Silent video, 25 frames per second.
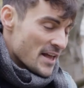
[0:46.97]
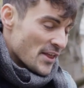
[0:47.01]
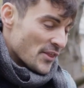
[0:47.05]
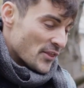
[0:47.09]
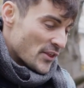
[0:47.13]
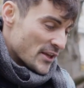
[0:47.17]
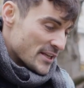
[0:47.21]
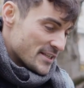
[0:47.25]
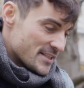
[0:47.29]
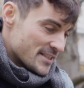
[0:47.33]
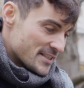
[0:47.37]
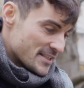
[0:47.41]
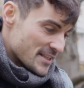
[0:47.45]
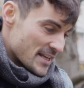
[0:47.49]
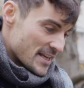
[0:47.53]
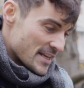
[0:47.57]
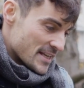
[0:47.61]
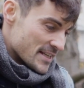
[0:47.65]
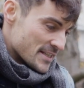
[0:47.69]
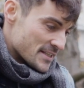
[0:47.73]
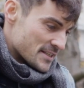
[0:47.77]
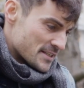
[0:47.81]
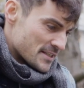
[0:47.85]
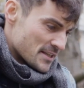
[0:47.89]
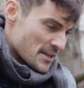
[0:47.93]
This
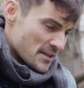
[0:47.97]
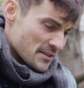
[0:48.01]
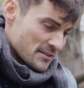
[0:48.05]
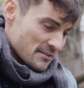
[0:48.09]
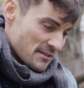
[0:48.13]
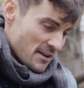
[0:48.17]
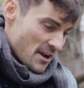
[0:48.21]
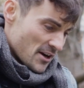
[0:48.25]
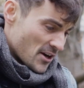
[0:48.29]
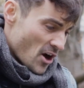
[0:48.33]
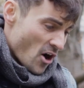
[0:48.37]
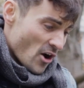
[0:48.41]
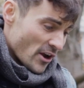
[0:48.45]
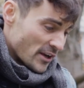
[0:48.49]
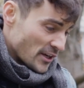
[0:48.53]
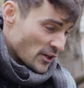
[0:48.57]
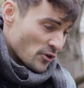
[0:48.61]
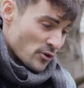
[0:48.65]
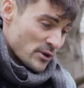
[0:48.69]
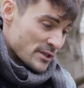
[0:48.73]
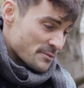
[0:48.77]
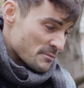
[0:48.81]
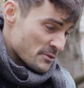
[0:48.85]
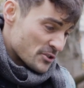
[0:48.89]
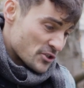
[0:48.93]
is a guy in a
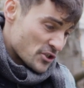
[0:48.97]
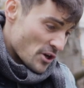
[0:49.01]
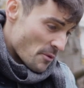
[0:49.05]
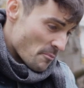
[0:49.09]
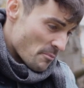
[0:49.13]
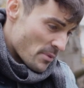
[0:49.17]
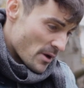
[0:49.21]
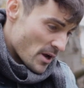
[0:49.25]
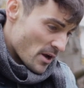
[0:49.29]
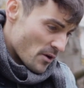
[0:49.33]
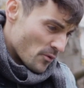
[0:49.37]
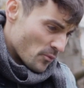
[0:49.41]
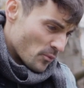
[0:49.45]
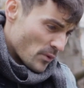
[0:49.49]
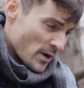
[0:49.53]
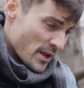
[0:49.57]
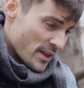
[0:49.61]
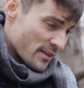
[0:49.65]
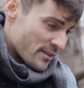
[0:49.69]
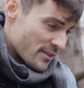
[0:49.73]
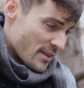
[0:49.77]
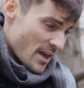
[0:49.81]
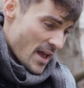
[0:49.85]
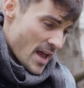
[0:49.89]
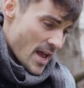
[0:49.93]
Christmas jumper
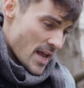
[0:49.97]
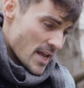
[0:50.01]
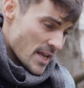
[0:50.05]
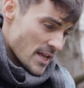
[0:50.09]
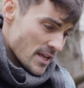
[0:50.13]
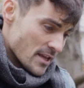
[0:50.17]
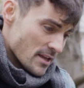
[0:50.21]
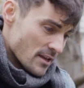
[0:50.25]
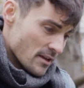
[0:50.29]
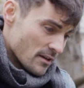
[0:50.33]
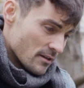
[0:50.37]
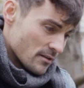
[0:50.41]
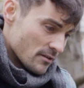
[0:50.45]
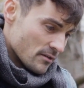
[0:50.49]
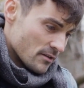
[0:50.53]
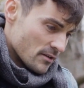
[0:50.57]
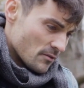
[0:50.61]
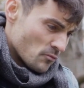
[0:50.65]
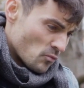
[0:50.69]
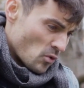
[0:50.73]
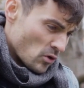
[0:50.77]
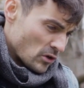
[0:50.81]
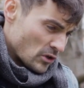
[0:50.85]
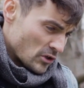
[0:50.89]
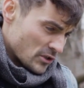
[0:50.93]
with a
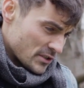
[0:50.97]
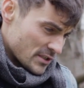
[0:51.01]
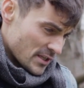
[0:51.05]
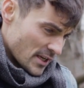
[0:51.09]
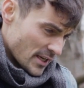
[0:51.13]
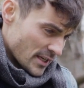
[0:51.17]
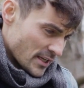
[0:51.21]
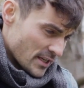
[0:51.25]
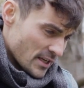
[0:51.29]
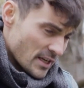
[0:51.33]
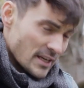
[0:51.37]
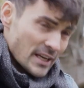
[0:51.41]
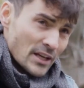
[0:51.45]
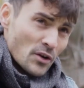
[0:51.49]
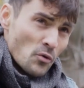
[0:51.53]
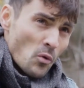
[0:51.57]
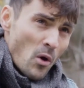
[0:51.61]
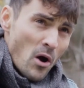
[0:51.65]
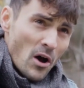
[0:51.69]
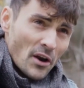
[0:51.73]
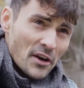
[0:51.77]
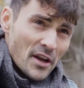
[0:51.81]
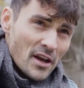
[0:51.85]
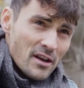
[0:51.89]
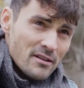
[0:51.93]
what looks like an
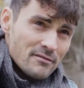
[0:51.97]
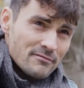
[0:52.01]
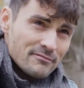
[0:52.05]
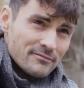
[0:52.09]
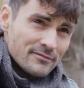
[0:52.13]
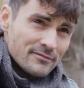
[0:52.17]
iguana.